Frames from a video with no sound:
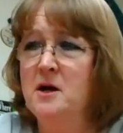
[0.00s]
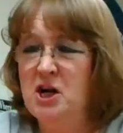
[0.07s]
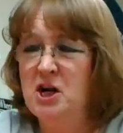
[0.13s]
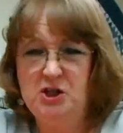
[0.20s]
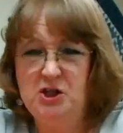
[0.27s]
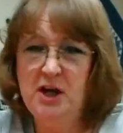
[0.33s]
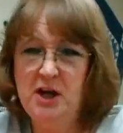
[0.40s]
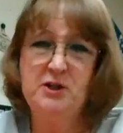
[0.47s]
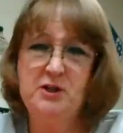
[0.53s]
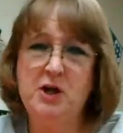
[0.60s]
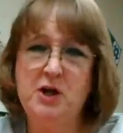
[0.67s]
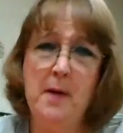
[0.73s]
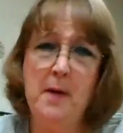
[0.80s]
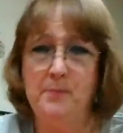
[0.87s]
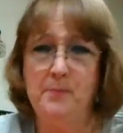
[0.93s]
just
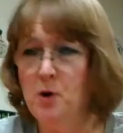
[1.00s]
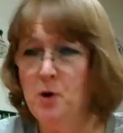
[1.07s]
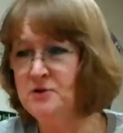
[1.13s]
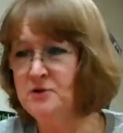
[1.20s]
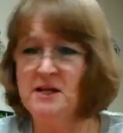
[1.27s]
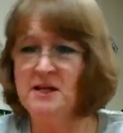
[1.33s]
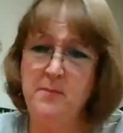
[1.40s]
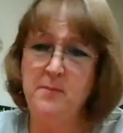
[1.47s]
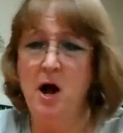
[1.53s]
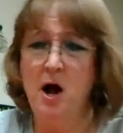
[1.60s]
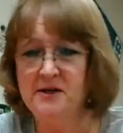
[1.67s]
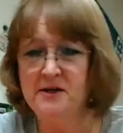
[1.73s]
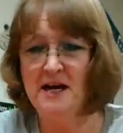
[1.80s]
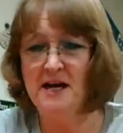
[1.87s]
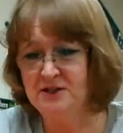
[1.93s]
stop posting the
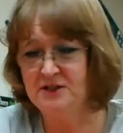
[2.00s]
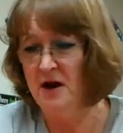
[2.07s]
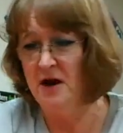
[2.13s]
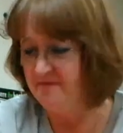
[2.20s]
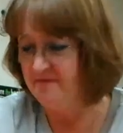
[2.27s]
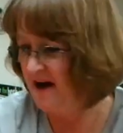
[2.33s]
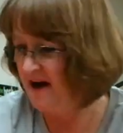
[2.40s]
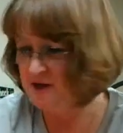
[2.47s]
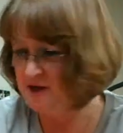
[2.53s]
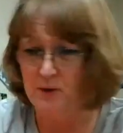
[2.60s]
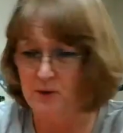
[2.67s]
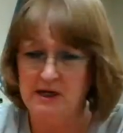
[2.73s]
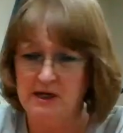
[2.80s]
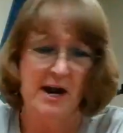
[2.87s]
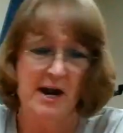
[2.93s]
politics on
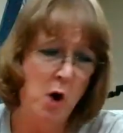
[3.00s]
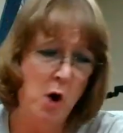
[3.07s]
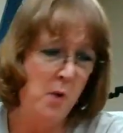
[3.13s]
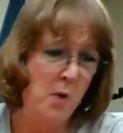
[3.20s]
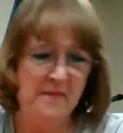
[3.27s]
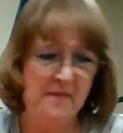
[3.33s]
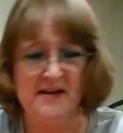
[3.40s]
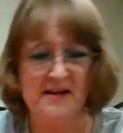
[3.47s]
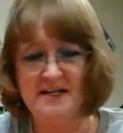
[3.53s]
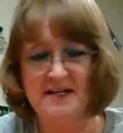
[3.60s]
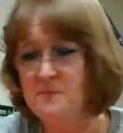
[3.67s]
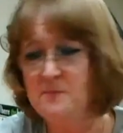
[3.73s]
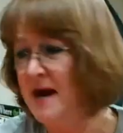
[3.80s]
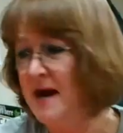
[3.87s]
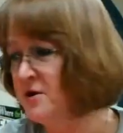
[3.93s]
Facebook. I don't want this
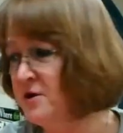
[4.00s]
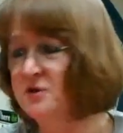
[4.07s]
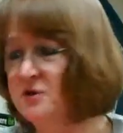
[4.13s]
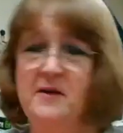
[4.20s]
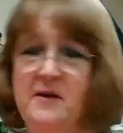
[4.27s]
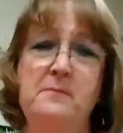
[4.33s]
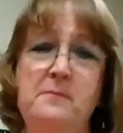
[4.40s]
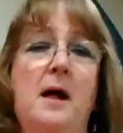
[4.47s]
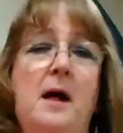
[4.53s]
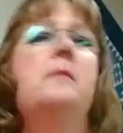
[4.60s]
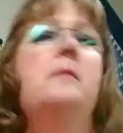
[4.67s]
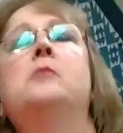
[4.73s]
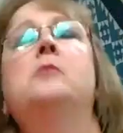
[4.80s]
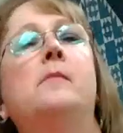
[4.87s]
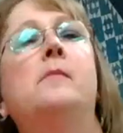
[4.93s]
in my newsfeed, blah, blah,
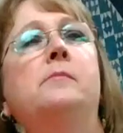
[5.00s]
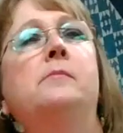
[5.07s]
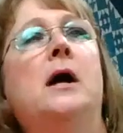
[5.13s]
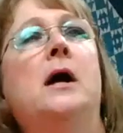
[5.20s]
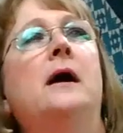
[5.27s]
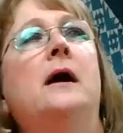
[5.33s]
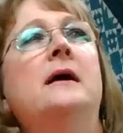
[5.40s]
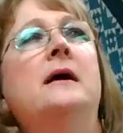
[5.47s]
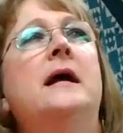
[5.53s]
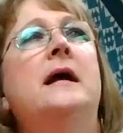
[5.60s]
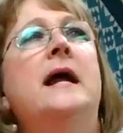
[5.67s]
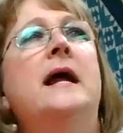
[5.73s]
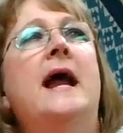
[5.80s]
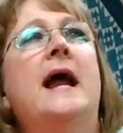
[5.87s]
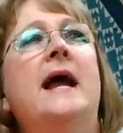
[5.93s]
blah, blah, blah.
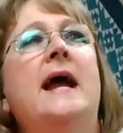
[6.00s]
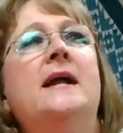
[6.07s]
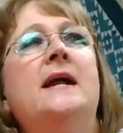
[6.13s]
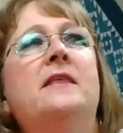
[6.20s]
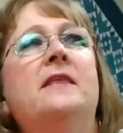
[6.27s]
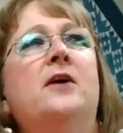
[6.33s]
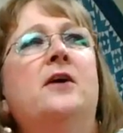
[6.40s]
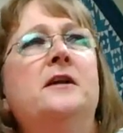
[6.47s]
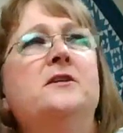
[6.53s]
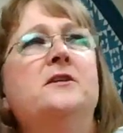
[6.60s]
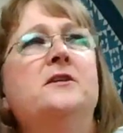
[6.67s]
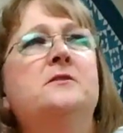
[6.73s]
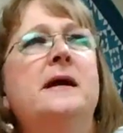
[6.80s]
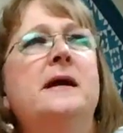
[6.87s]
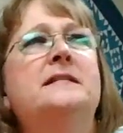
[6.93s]
And I thought
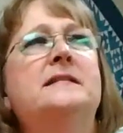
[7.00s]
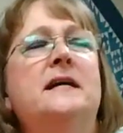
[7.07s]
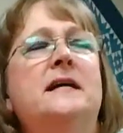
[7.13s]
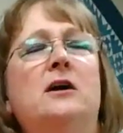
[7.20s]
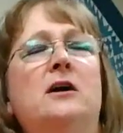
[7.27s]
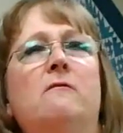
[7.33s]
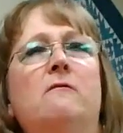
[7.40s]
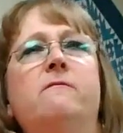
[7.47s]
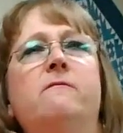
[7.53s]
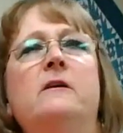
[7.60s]
to myself